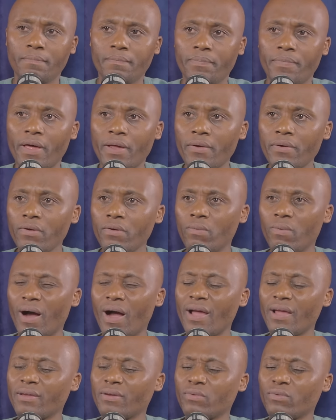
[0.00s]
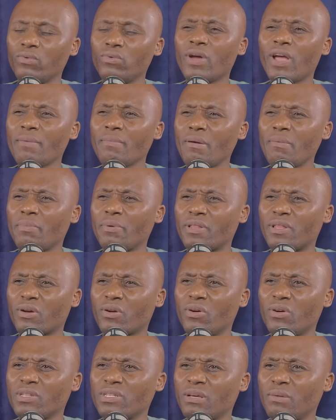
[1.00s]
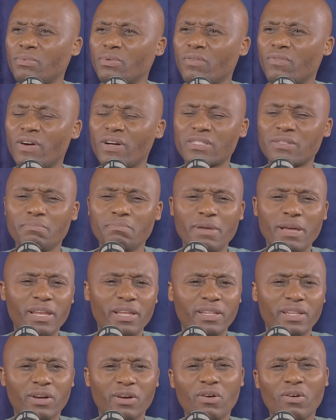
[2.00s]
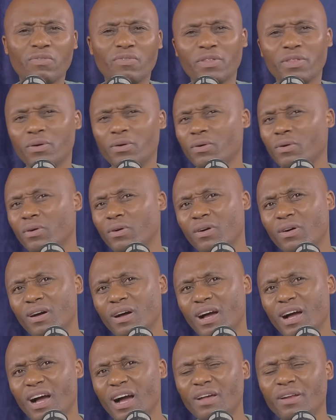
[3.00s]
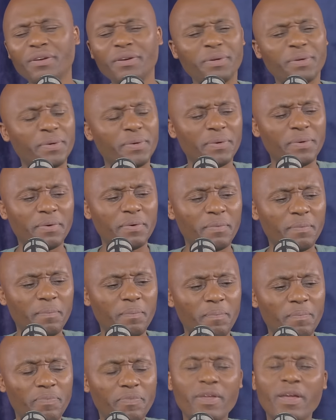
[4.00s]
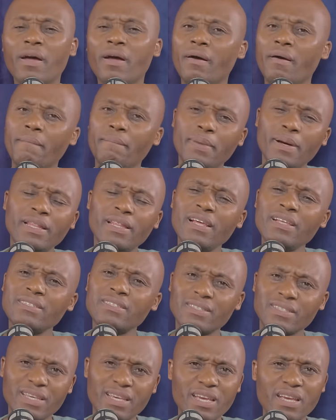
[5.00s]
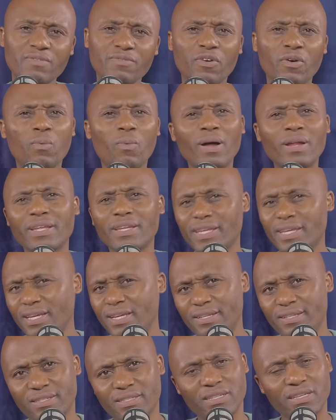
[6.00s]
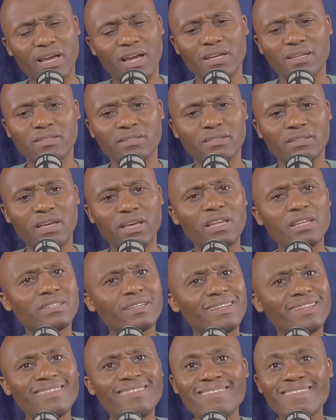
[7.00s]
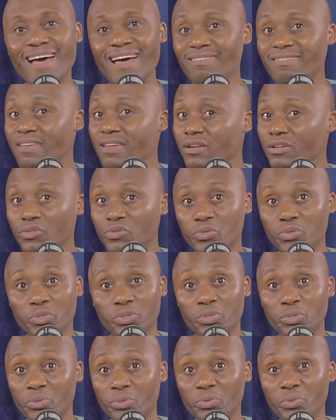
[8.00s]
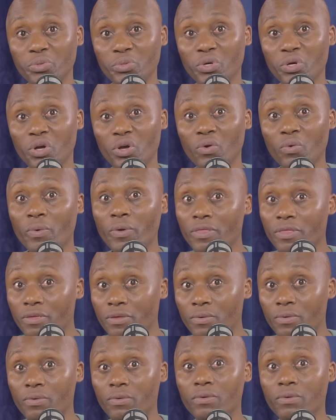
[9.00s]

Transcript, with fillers: I don't know why. Who came up with the concept of us mailing the coffee, though? I don't know. But let's see it for what it is, guys. It has got nothing to do with you.